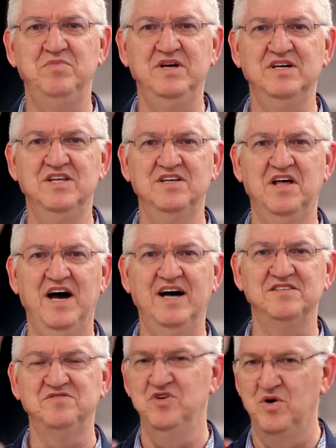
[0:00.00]
in being in the
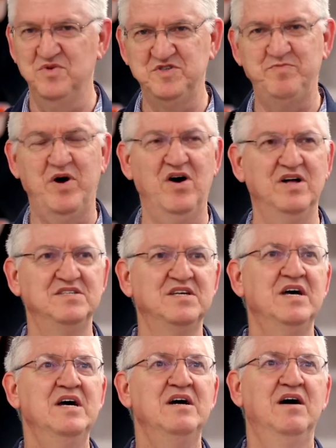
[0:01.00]
class, no
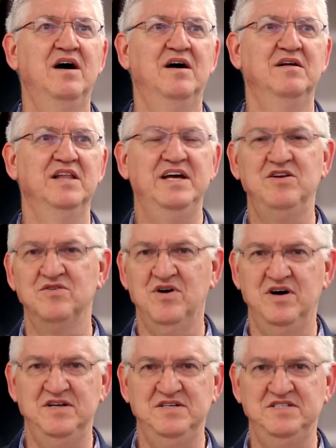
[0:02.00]
response. Later
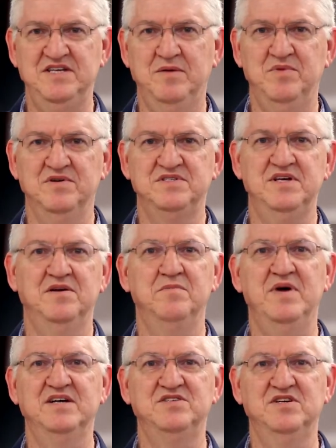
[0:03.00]
on in December, sent
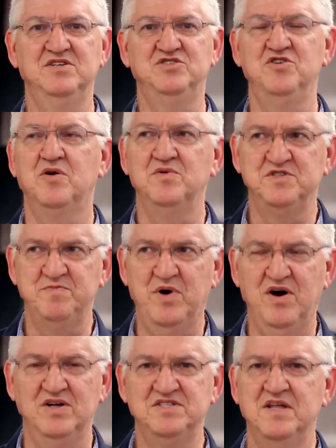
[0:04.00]
her a message, no
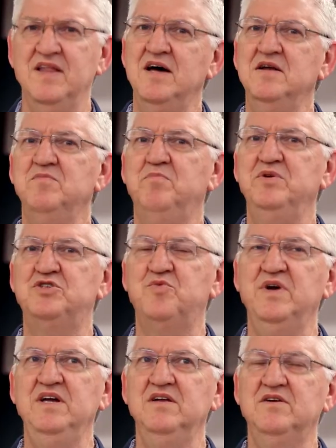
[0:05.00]
response. And then
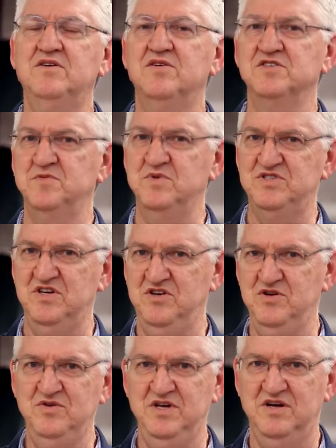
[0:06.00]
between Christmas
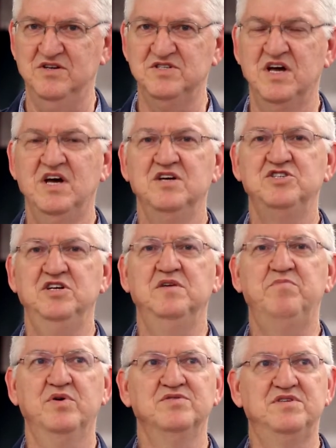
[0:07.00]
and New Year's, she
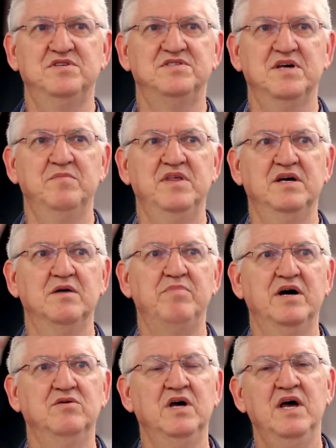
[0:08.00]
had posted something
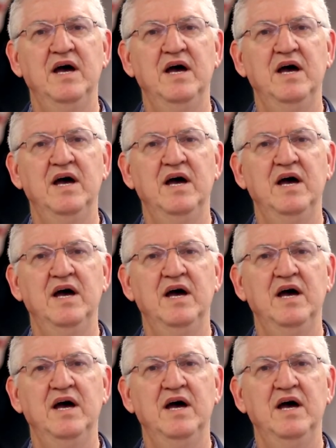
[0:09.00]
about